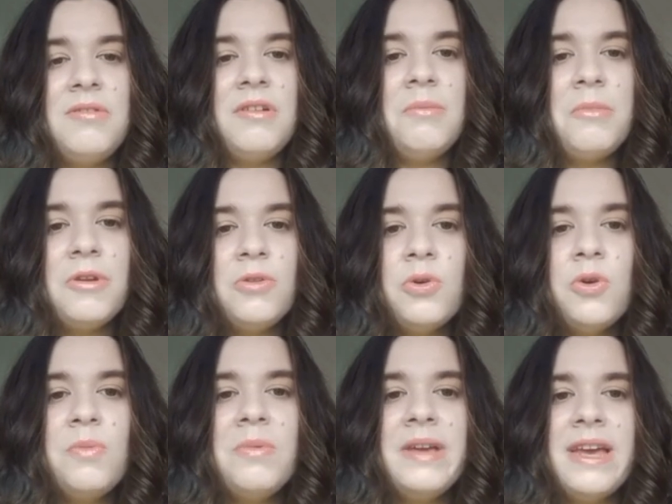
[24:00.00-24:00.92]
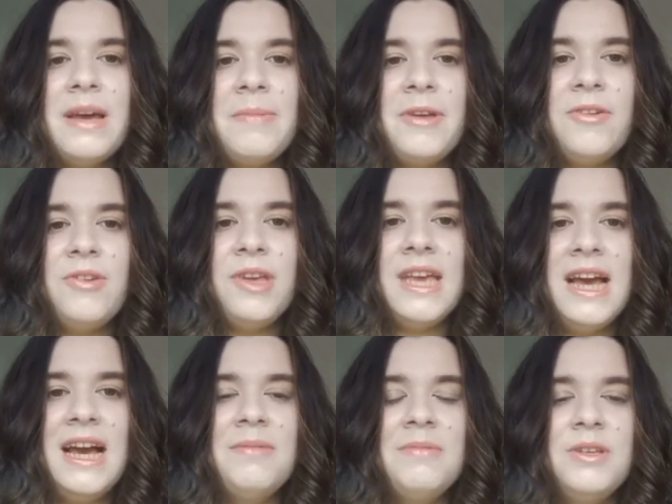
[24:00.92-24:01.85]
Someone told me about
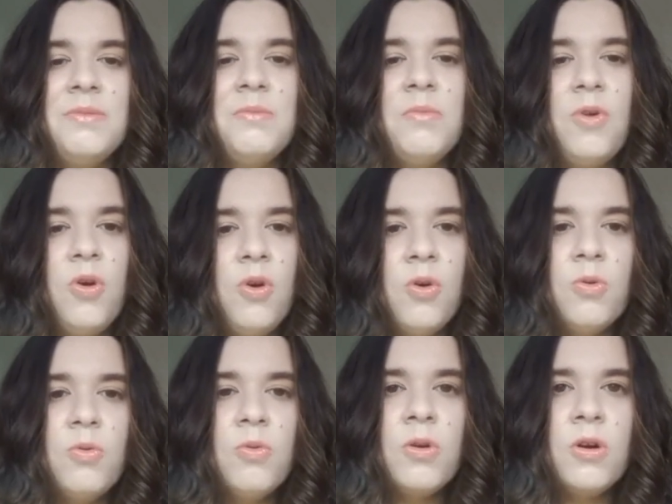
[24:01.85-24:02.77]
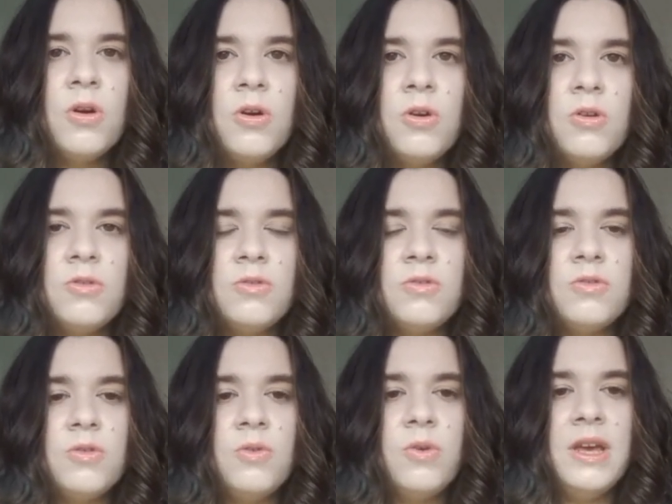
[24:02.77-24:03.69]
Camden Mall,
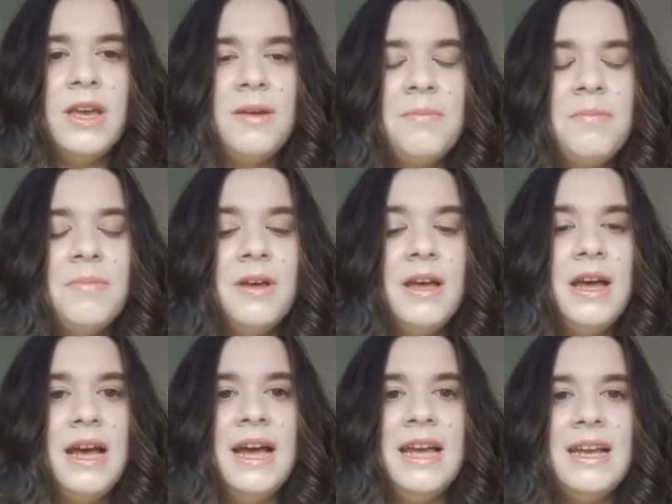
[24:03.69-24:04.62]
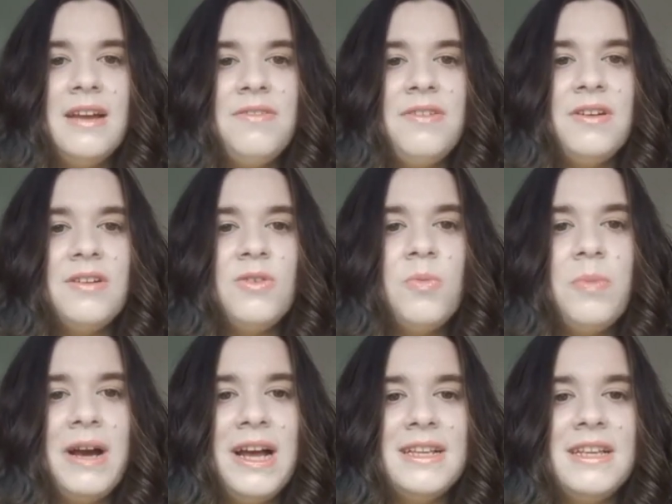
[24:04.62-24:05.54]
so I think if I go
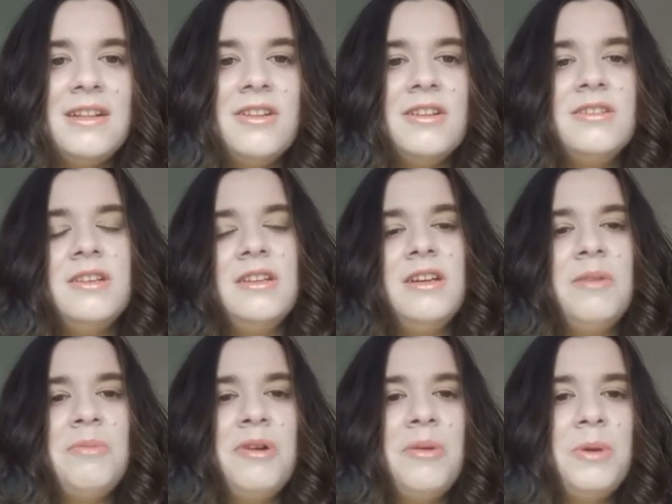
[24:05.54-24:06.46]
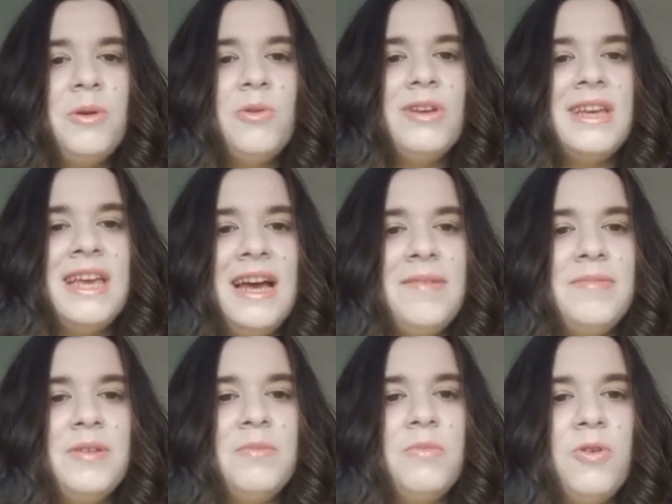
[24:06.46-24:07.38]
back to London, I'll probably go to
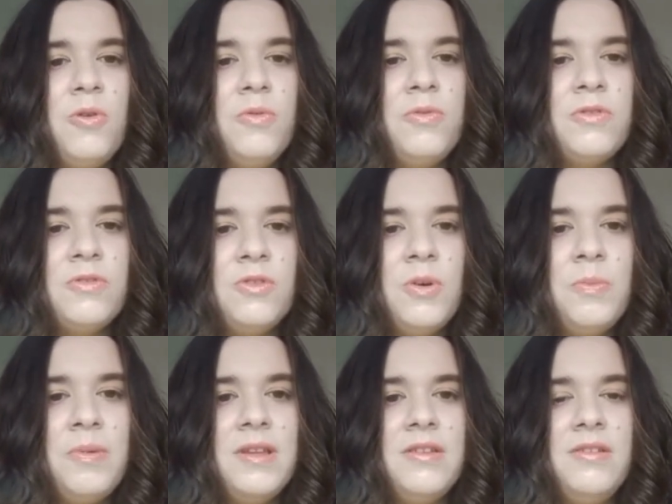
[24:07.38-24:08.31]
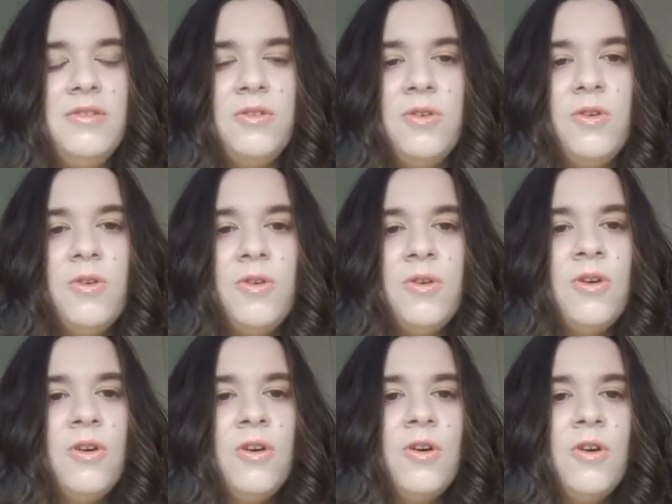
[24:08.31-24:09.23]
Camden Mall for shopping and not
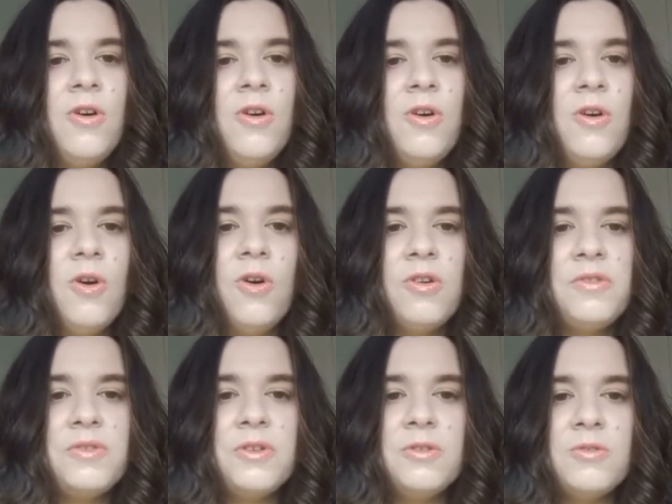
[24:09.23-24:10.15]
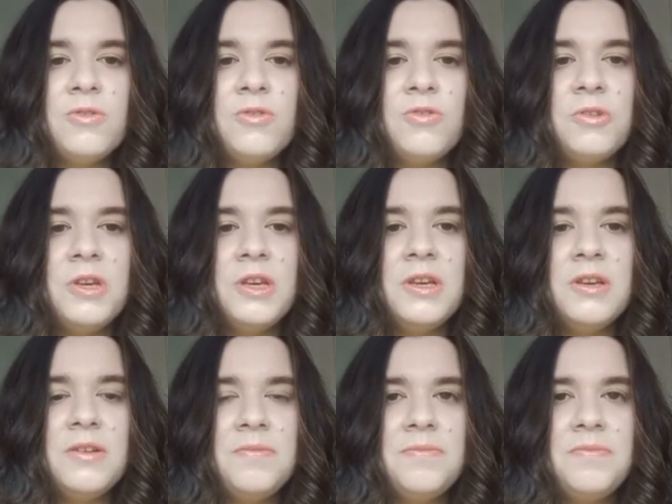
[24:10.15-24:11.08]
Oxford Street,